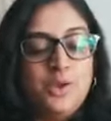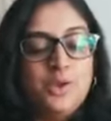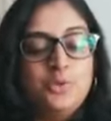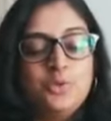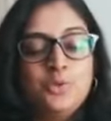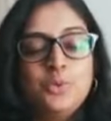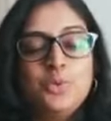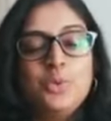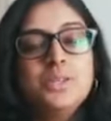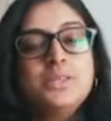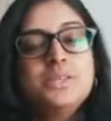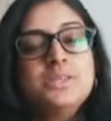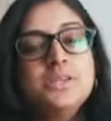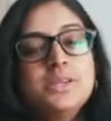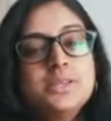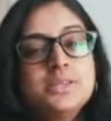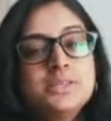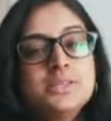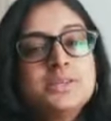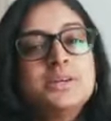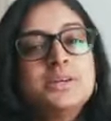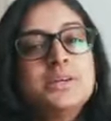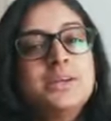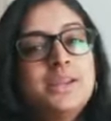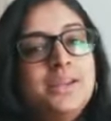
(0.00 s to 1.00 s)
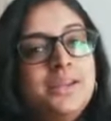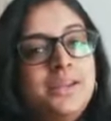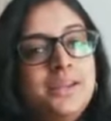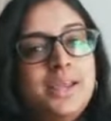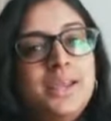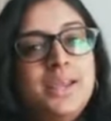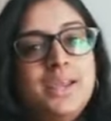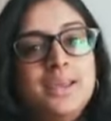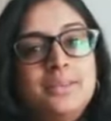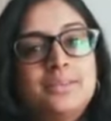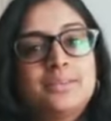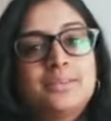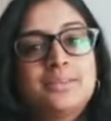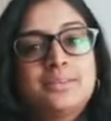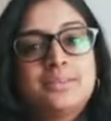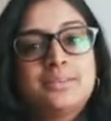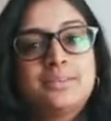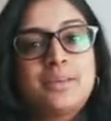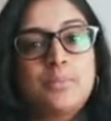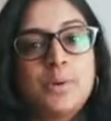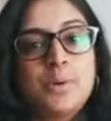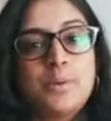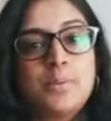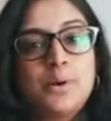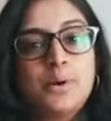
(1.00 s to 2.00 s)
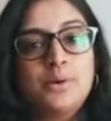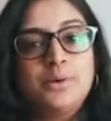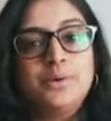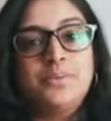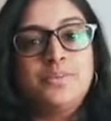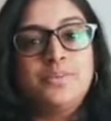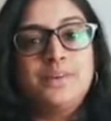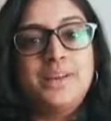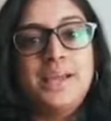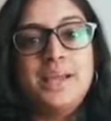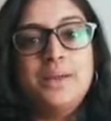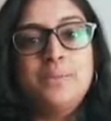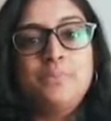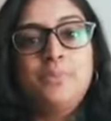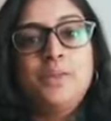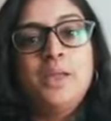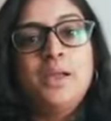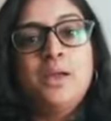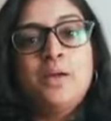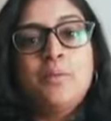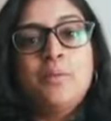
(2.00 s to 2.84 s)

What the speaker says: So with ginger, it takes some amount of time,